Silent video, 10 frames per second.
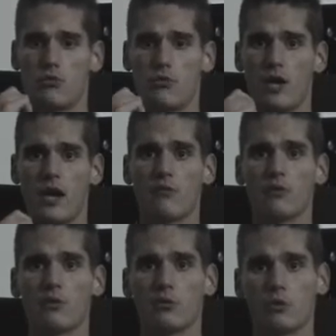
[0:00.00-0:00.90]

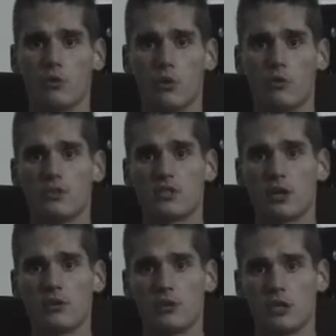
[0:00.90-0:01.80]
everyone will always
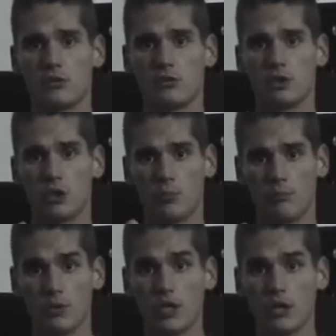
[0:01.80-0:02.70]
tell you that you look
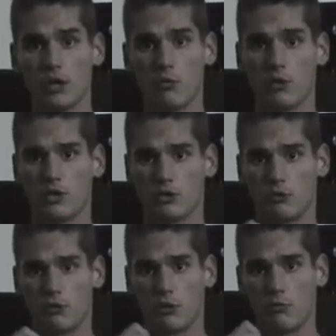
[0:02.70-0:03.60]
bigger when
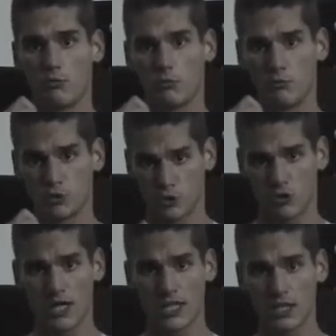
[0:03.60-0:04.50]
you are
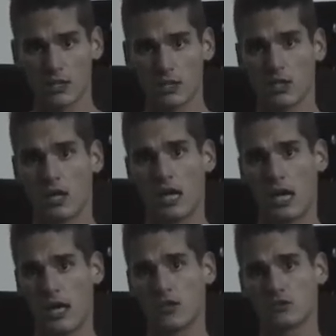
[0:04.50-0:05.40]
shredded
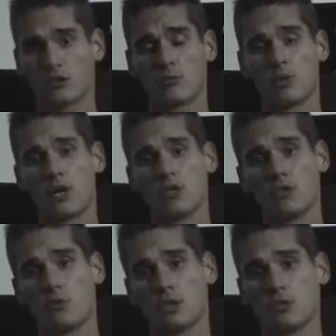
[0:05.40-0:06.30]
as compared
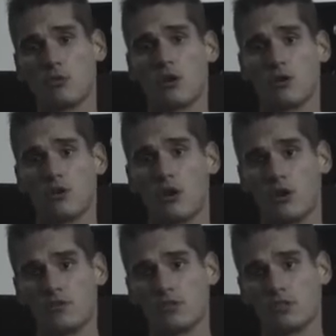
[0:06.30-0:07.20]
to when you are in the
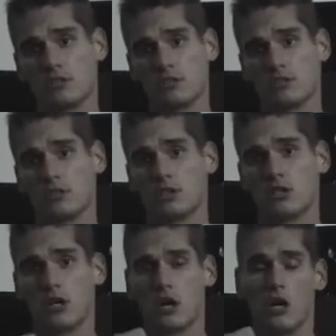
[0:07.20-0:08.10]
off season.
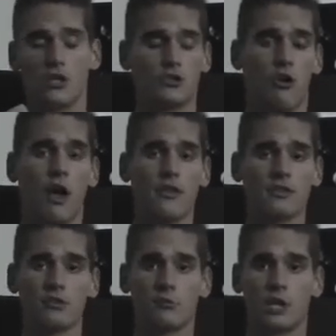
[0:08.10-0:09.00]
Try this
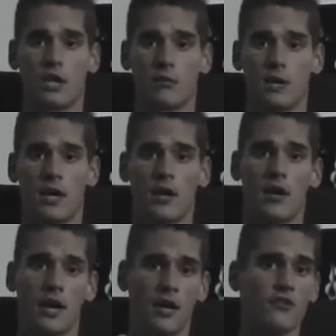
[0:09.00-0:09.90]
sometime.
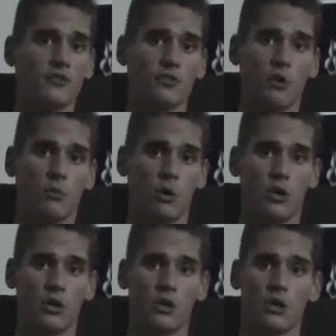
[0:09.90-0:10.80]
Ask
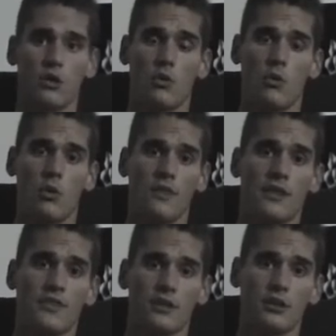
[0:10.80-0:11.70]
someone what they
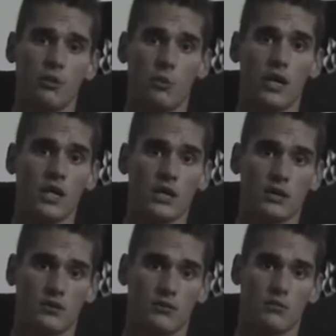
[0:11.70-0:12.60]
think your weight
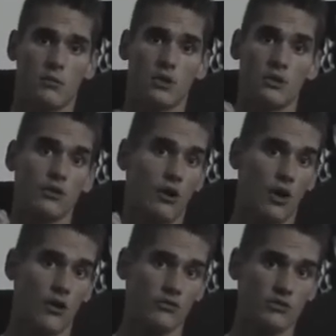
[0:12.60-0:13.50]
is when you're in the
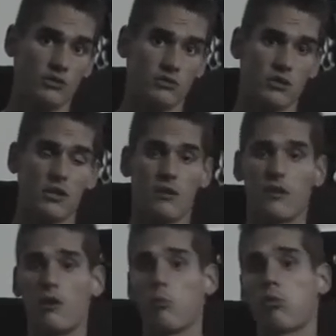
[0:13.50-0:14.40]
off season.
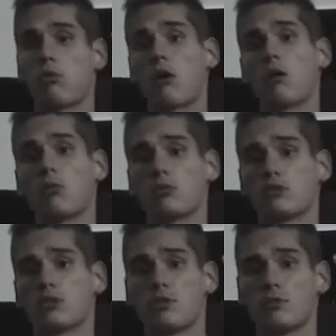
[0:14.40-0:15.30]
They're probably
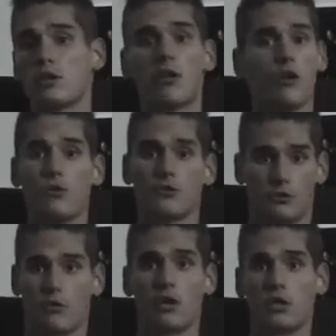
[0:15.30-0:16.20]
going to be close to right